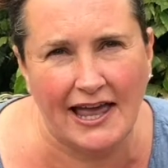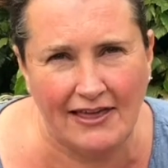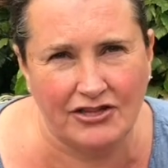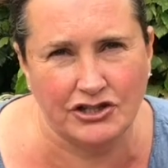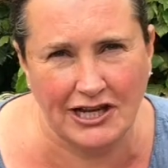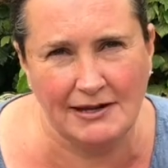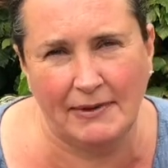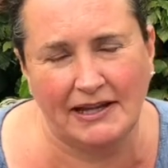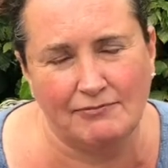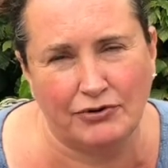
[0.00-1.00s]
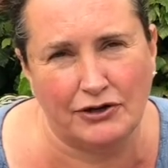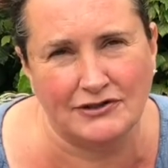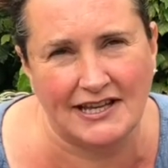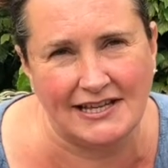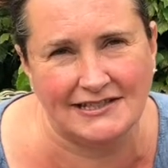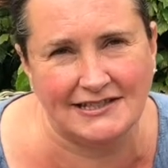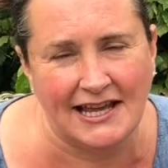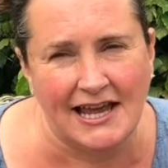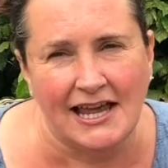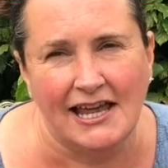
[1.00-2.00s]
in the jelly making process
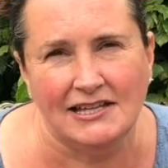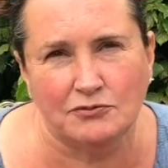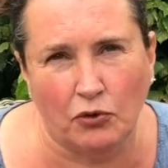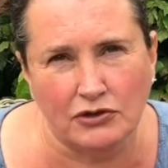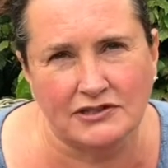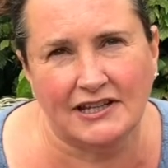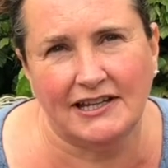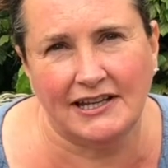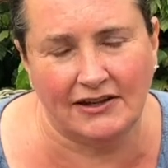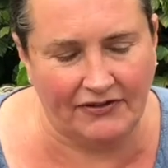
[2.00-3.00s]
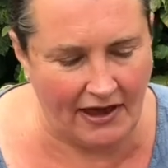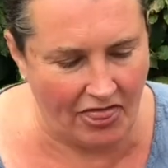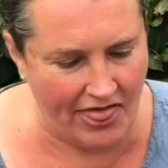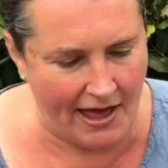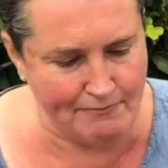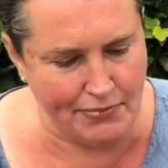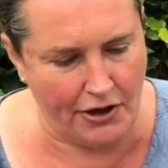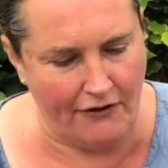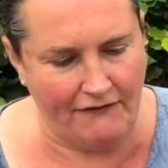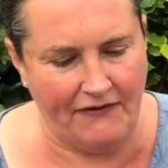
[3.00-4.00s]
is what's going to give it that
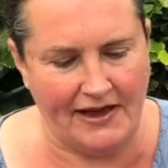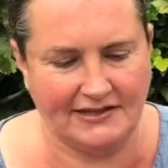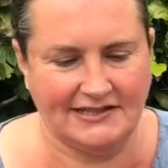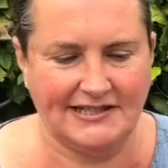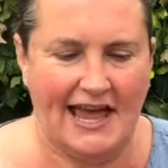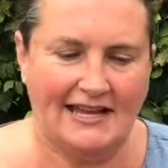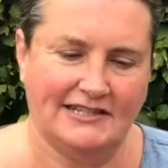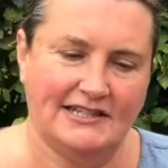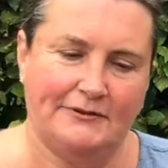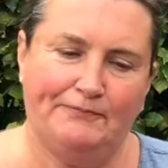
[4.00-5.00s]
perfect set.